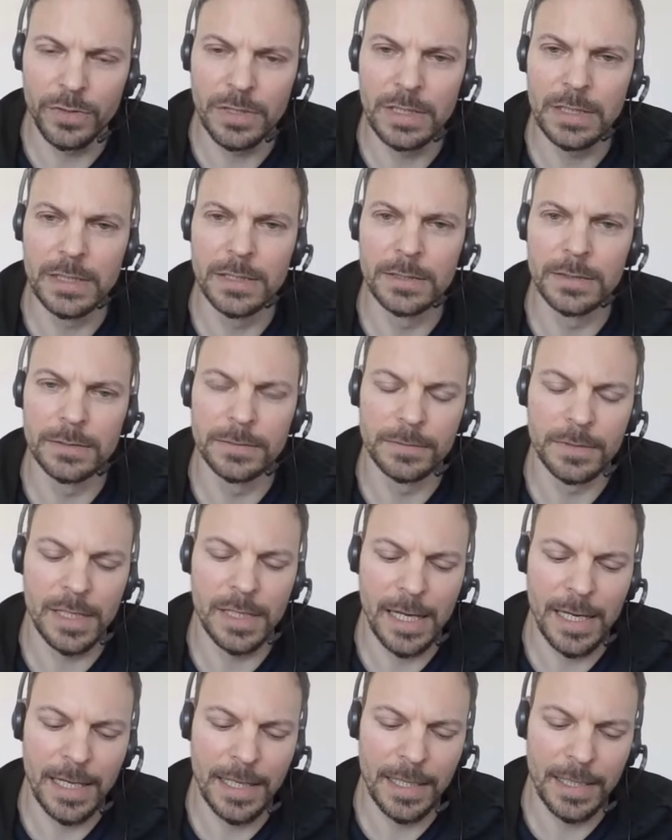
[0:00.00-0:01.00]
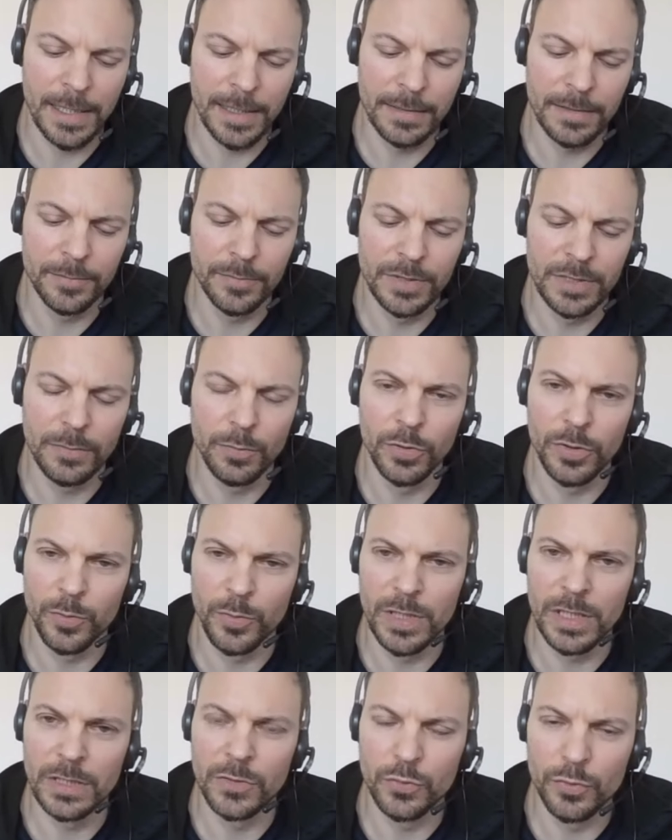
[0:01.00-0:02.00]
here highlight a bit what
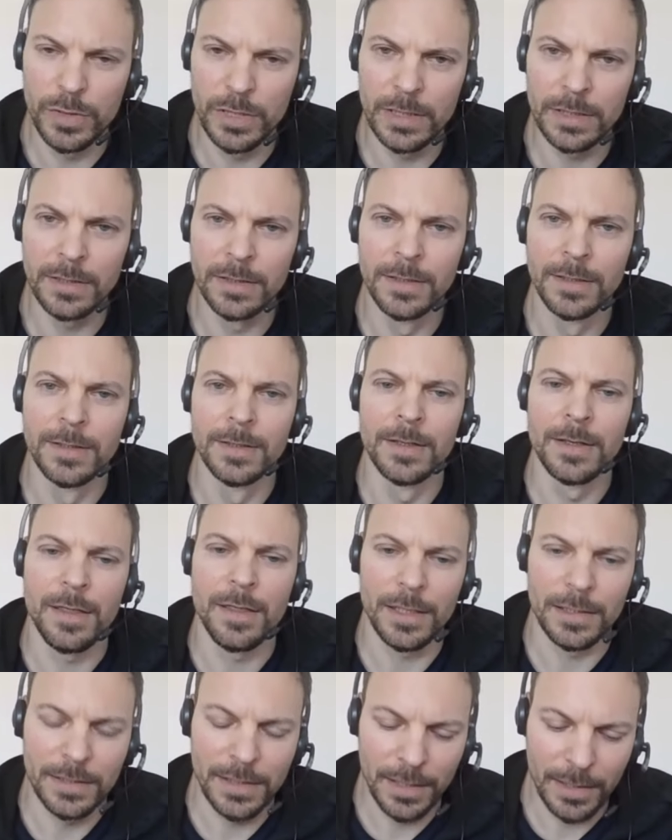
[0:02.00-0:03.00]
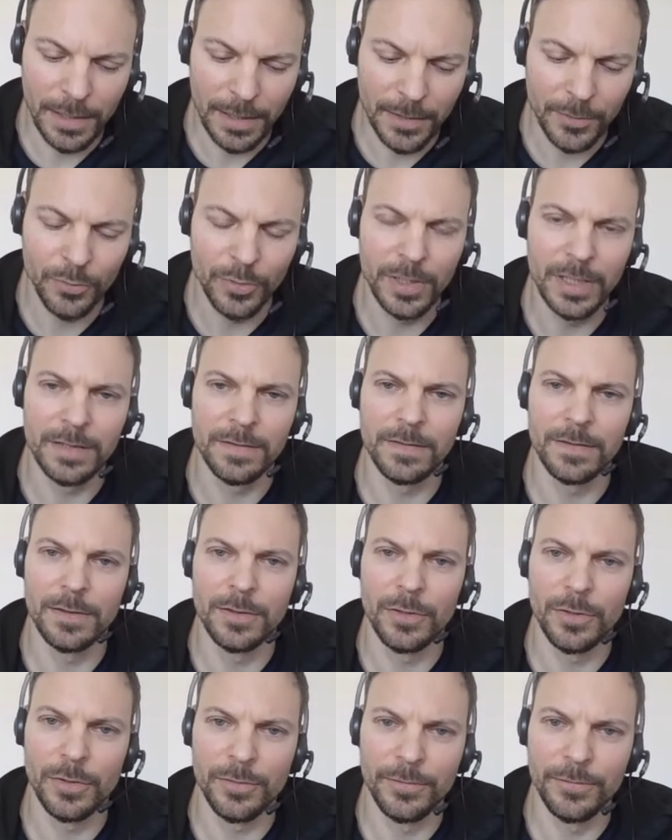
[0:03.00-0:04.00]
we are doing, that Cardano has a
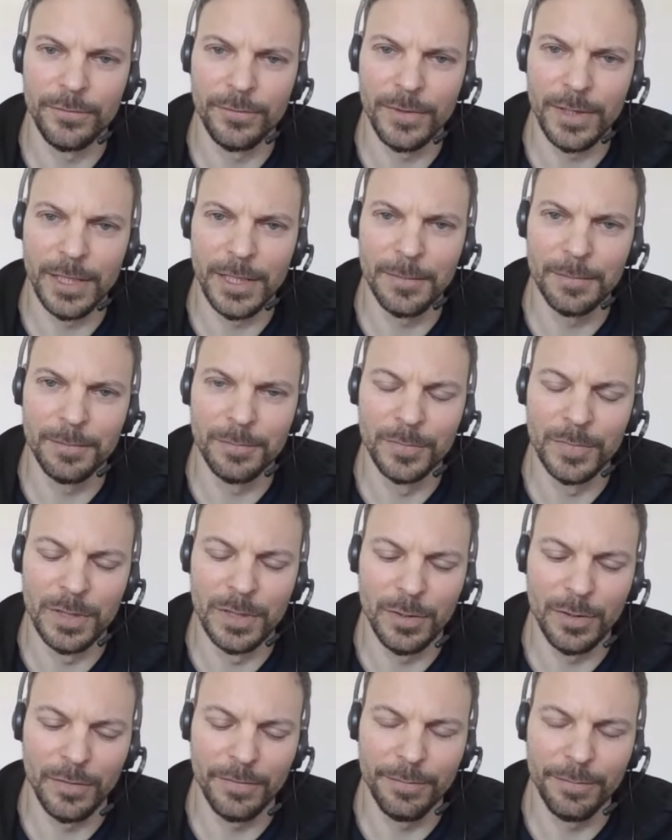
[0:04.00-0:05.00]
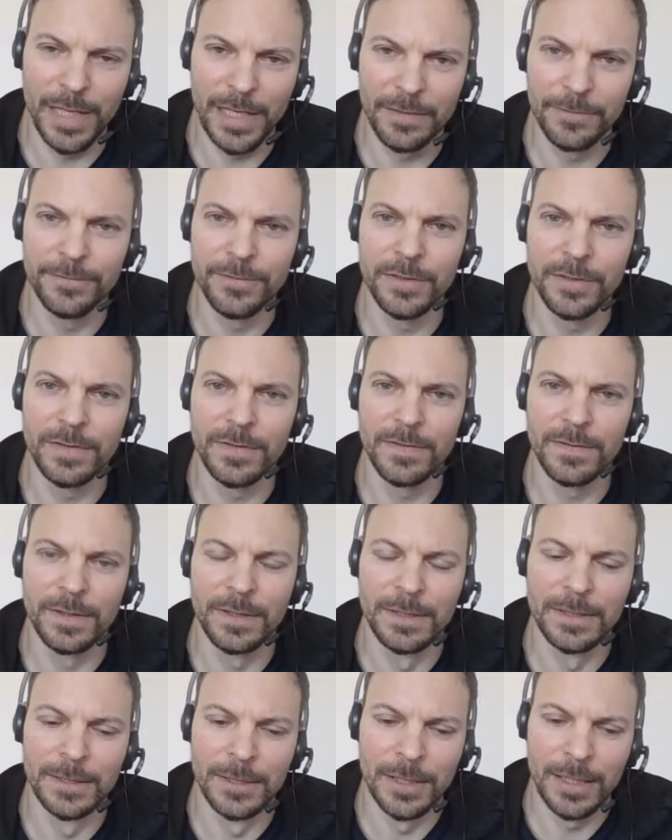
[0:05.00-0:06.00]
lot of, um, a lot of benefits,
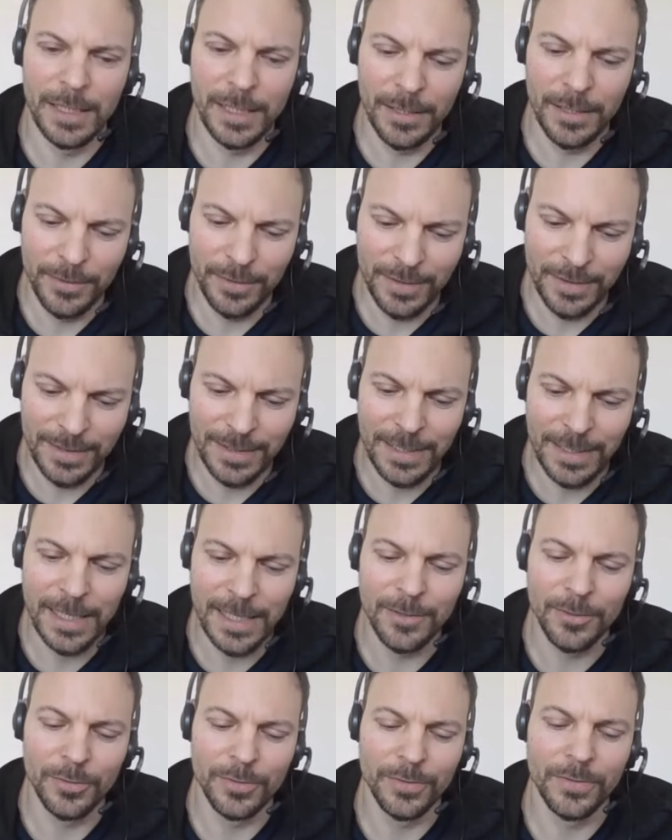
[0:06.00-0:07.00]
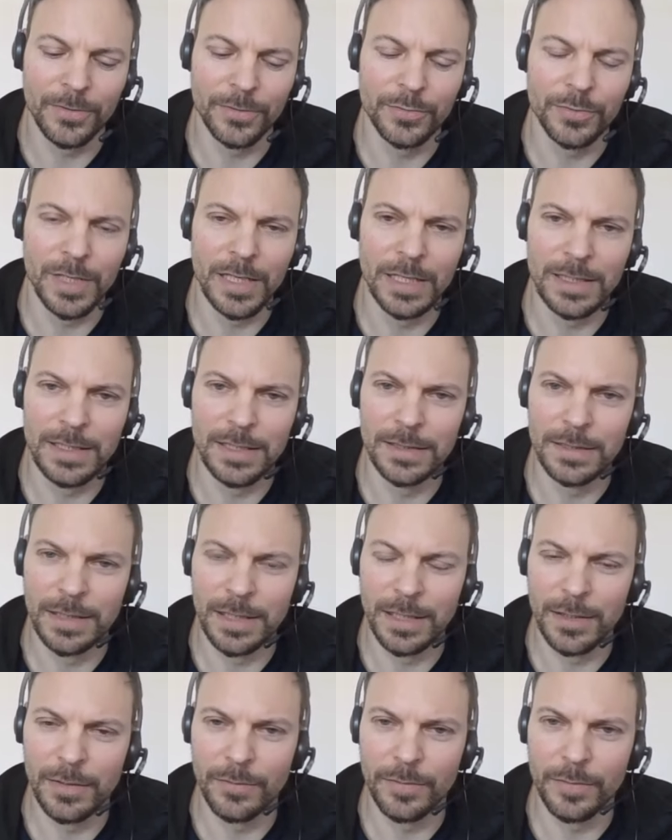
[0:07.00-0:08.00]
and again, also create here
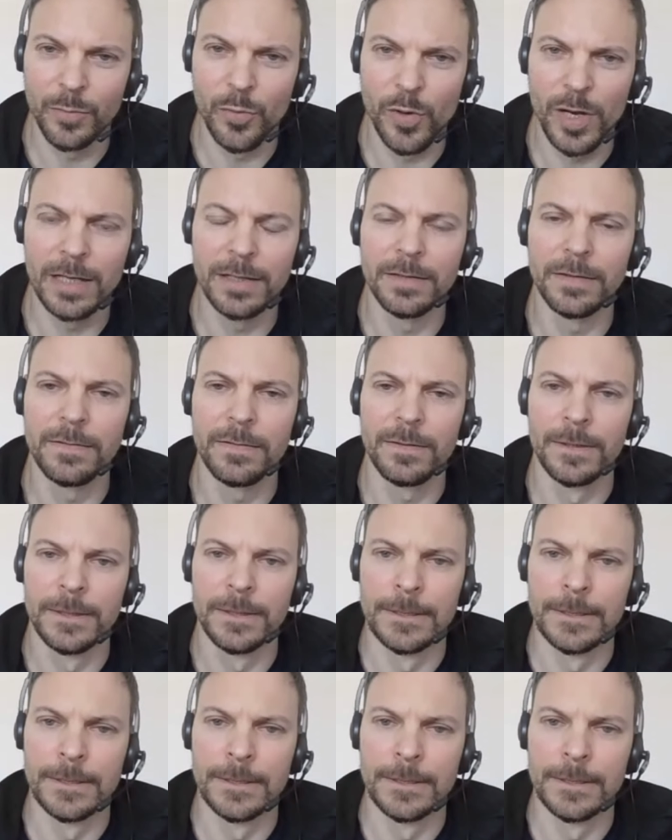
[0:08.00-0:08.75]
kind of awareness.